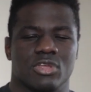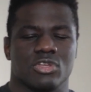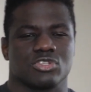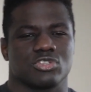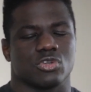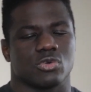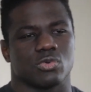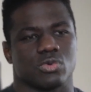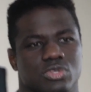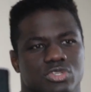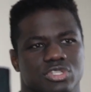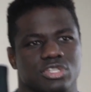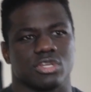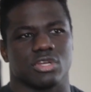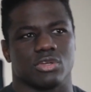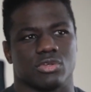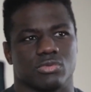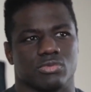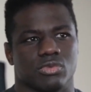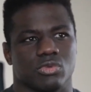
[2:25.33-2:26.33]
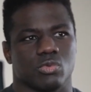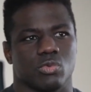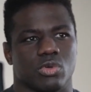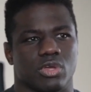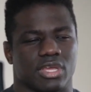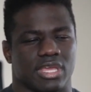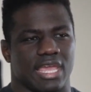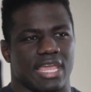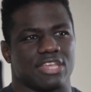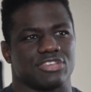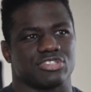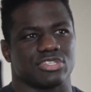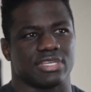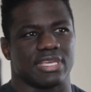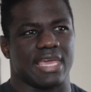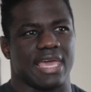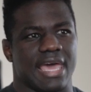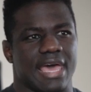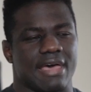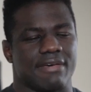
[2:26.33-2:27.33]
So we'll
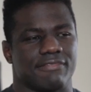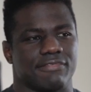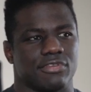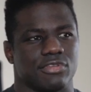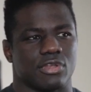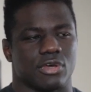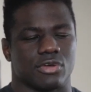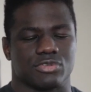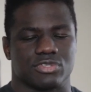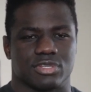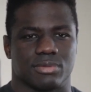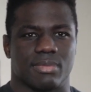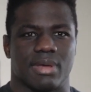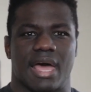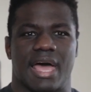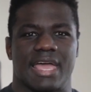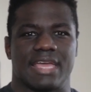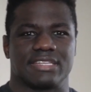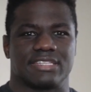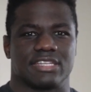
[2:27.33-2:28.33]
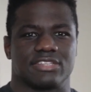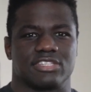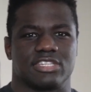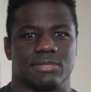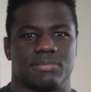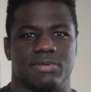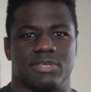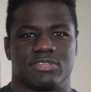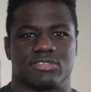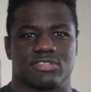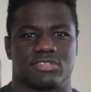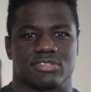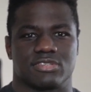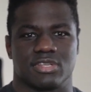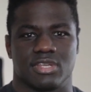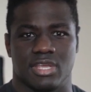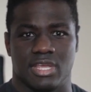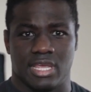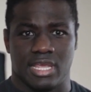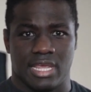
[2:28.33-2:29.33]
occasionally have some high intensity
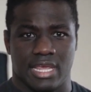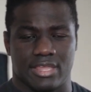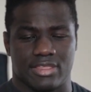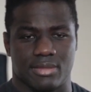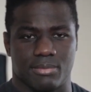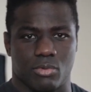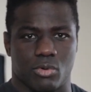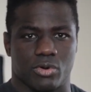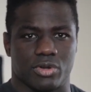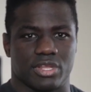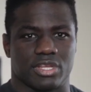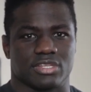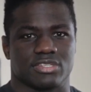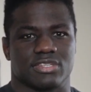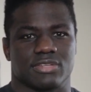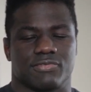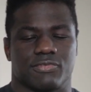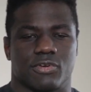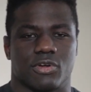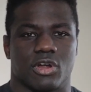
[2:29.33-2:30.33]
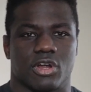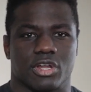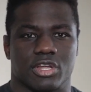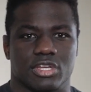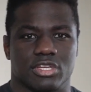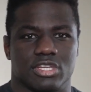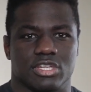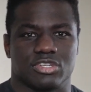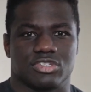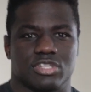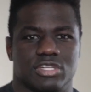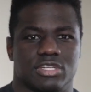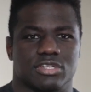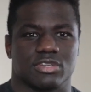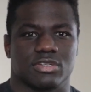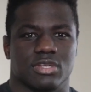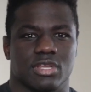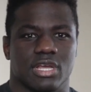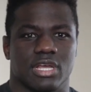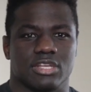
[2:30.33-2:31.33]
pieces in the mornings for our conditioning
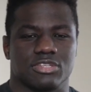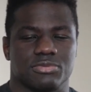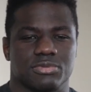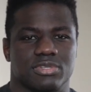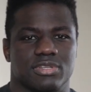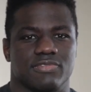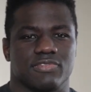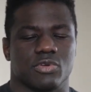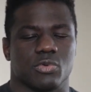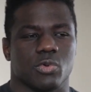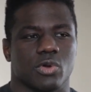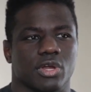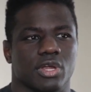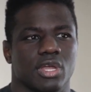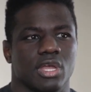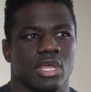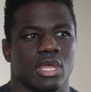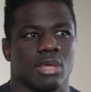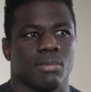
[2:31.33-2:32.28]
specific work,